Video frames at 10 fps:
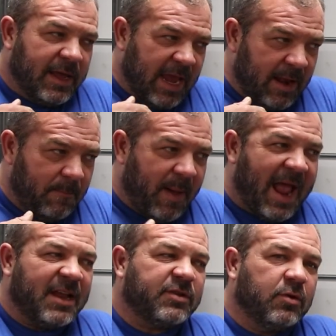can
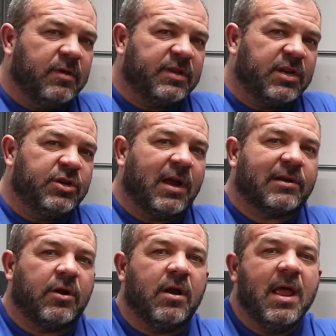pass through this
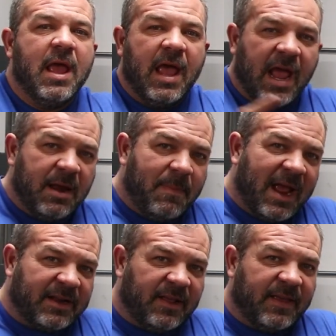injector, head
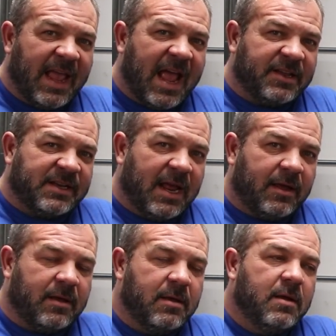back to the gas tank.